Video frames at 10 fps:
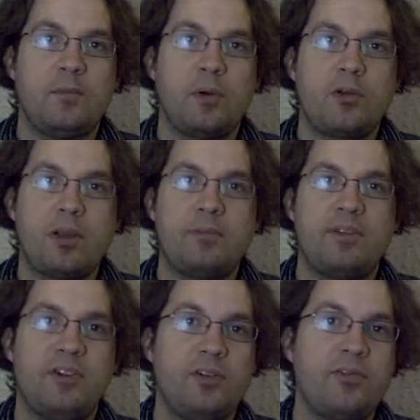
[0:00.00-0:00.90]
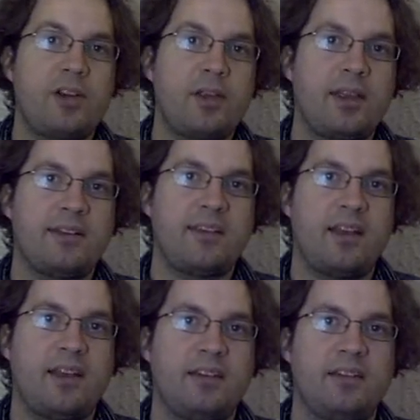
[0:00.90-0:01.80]
Programs do vary in
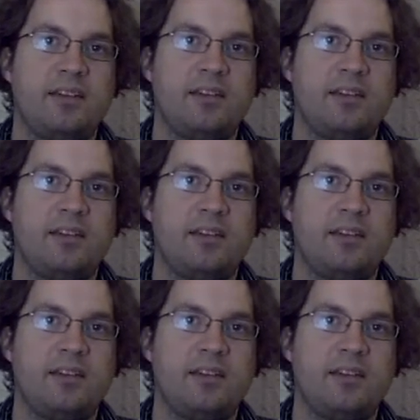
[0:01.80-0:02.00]
size.